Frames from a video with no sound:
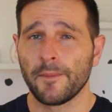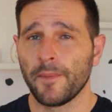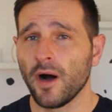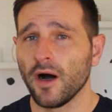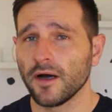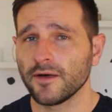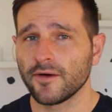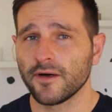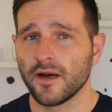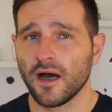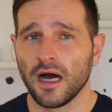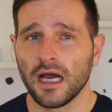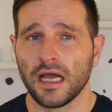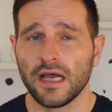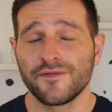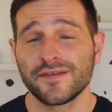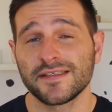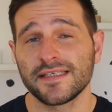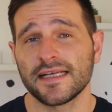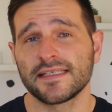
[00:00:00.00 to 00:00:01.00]
partner and I
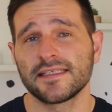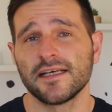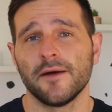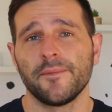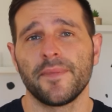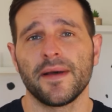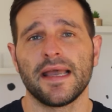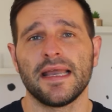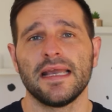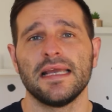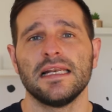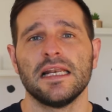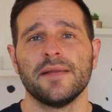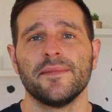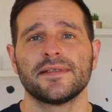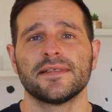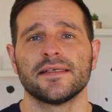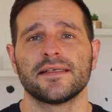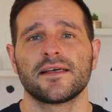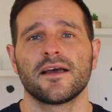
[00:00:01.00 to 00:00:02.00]
have set up a
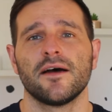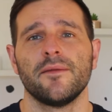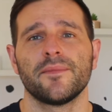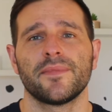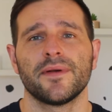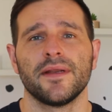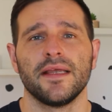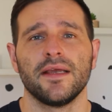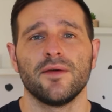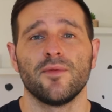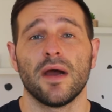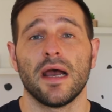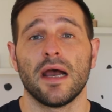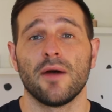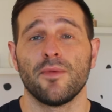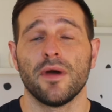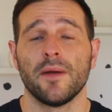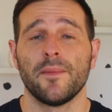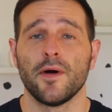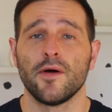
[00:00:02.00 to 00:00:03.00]
limited company where
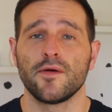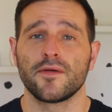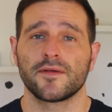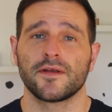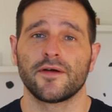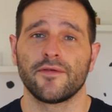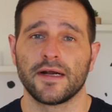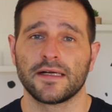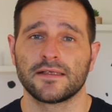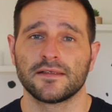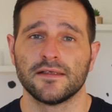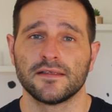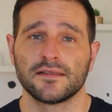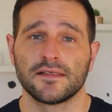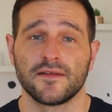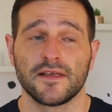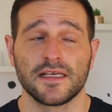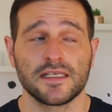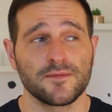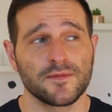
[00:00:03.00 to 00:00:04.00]
we're both directors,
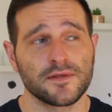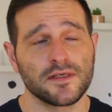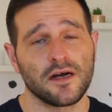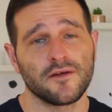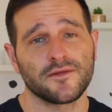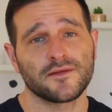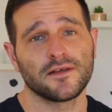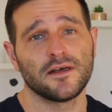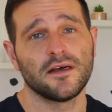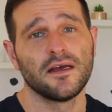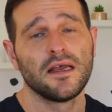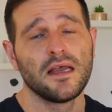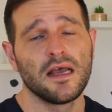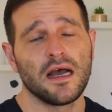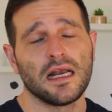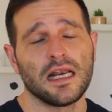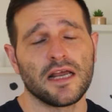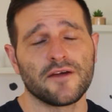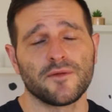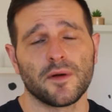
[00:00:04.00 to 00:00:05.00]
and this was after
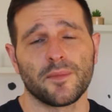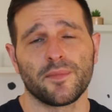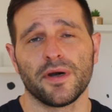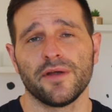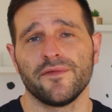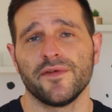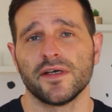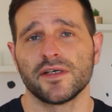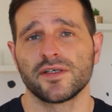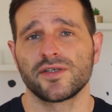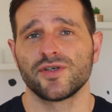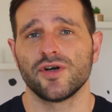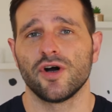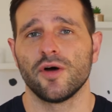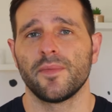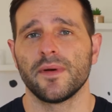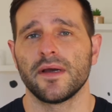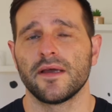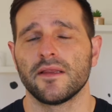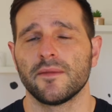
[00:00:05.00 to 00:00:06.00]
I left my previous
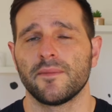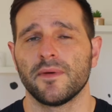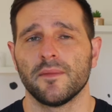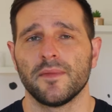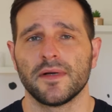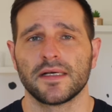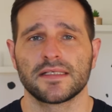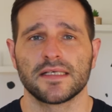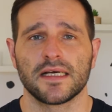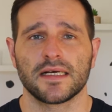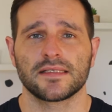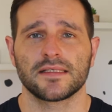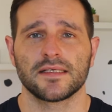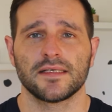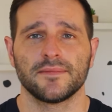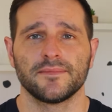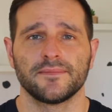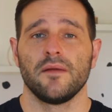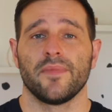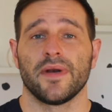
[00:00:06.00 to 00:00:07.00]
job in the public sector.
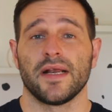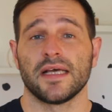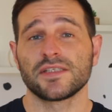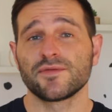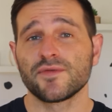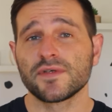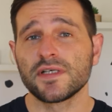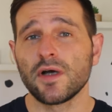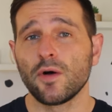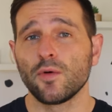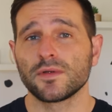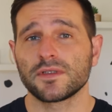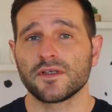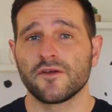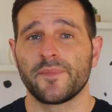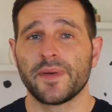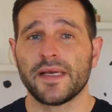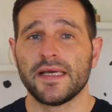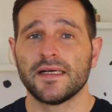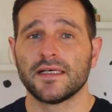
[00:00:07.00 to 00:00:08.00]
But as a result
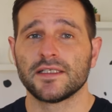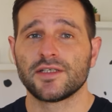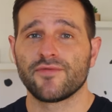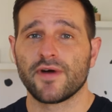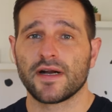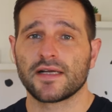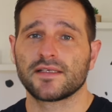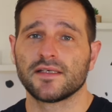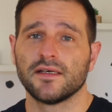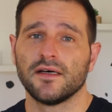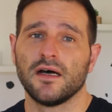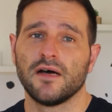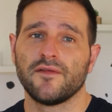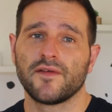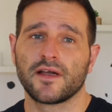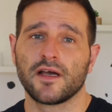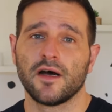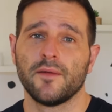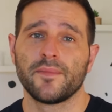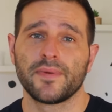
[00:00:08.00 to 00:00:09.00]
of being a director of a
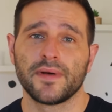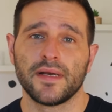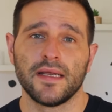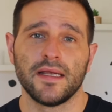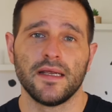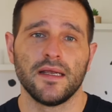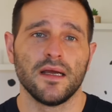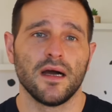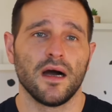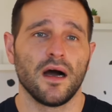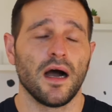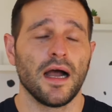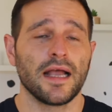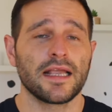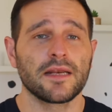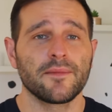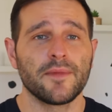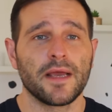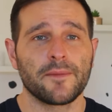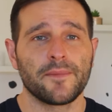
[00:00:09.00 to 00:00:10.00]
company, I
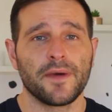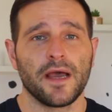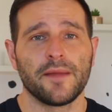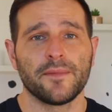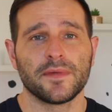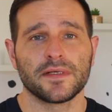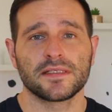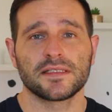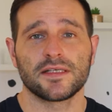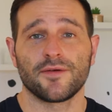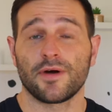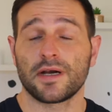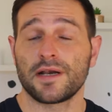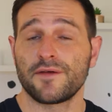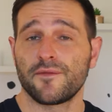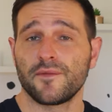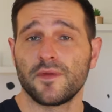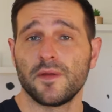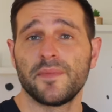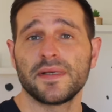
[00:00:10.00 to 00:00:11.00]
can make payments directly
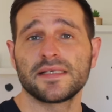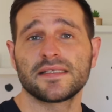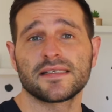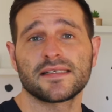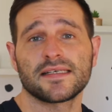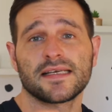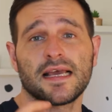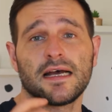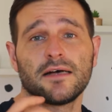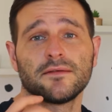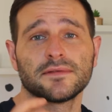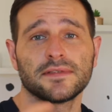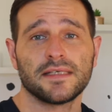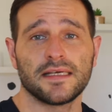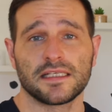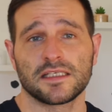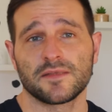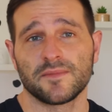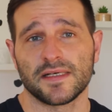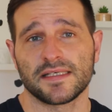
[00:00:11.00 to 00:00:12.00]
from the business account
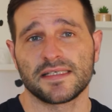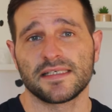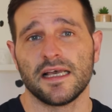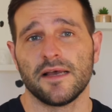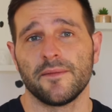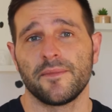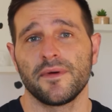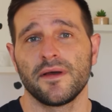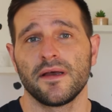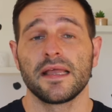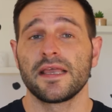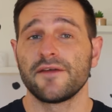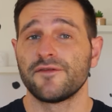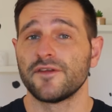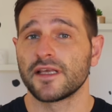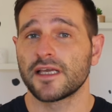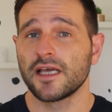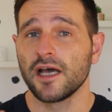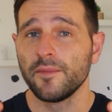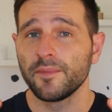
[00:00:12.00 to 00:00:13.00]
into my SIP, giving
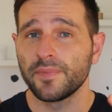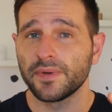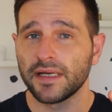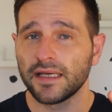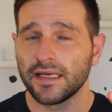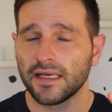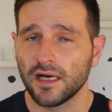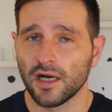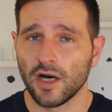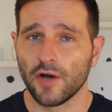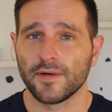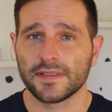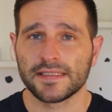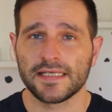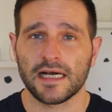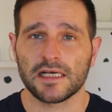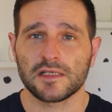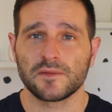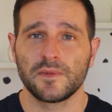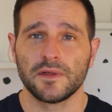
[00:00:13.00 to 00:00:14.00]
the company a lower
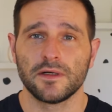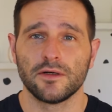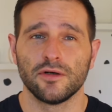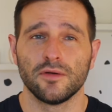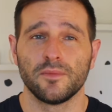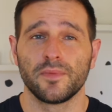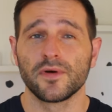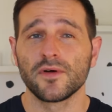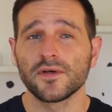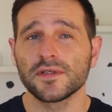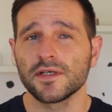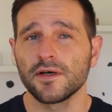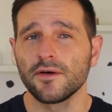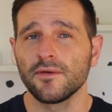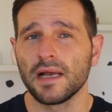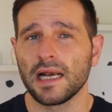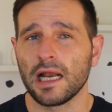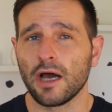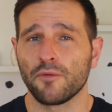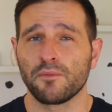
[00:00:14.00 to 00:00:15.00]
tax bill, but also
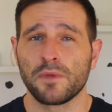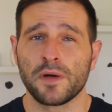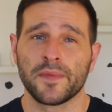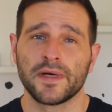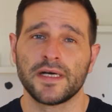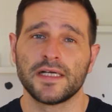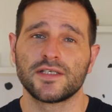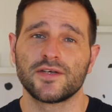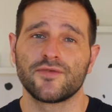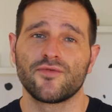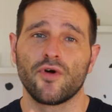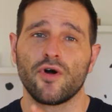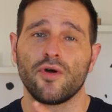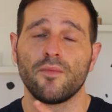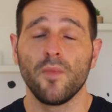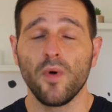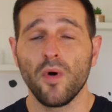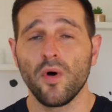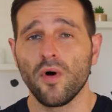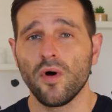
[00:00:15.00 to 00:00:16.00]
allowing my money to grow
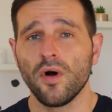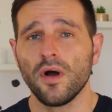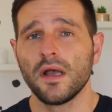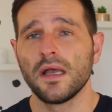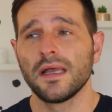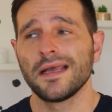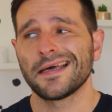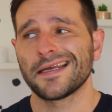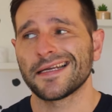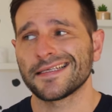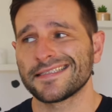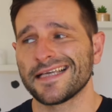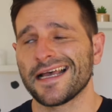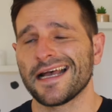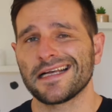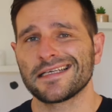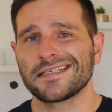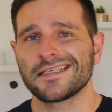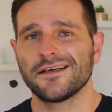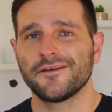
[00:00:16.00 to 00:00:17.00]
more in a
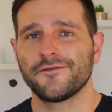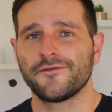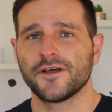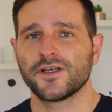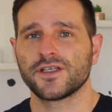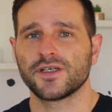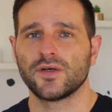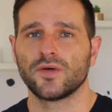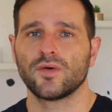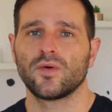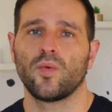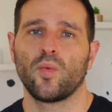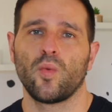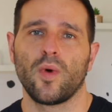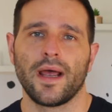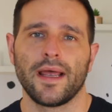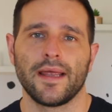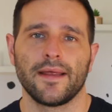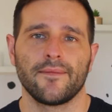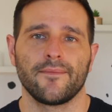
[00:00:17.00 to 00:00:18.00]
tax efficient
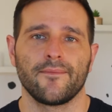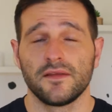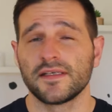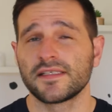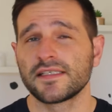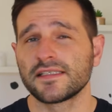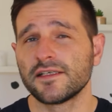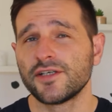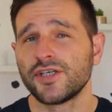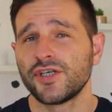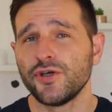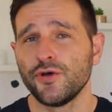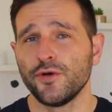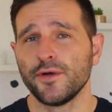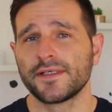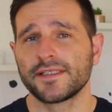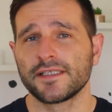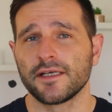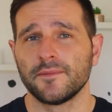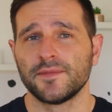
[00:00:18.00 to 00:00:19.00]
way. This is a
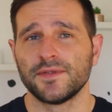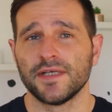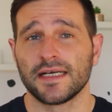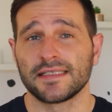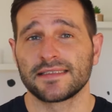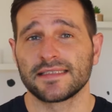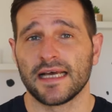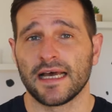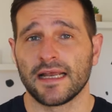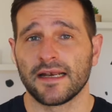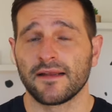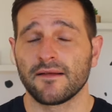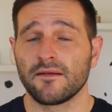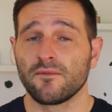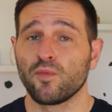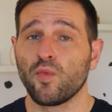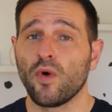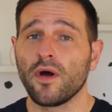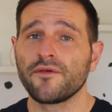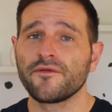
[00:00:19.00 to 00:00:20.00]
huge subject and
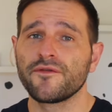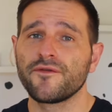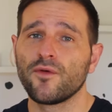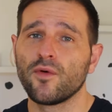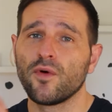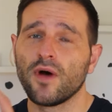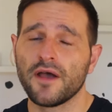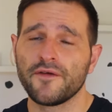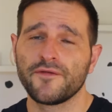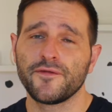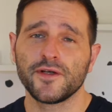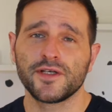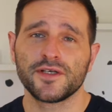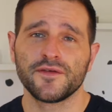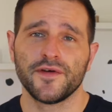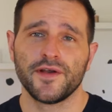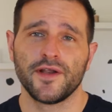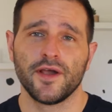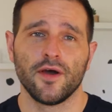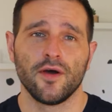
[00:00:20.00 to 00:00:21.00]
one for a future
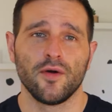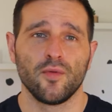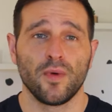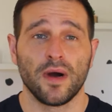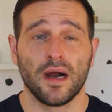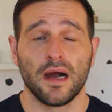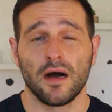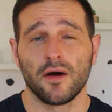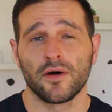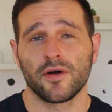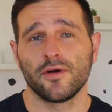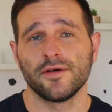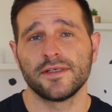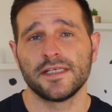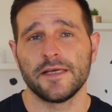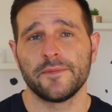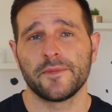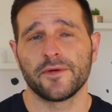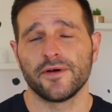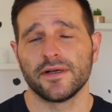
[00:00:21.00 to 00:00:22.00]
video where I'll go
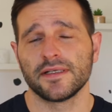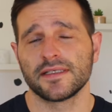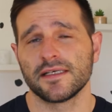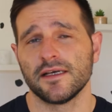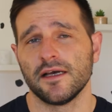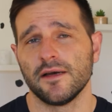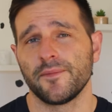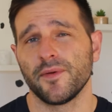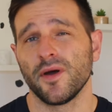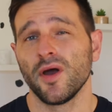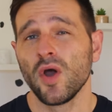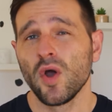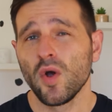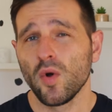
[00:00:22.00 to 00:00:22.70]
deeper into it, but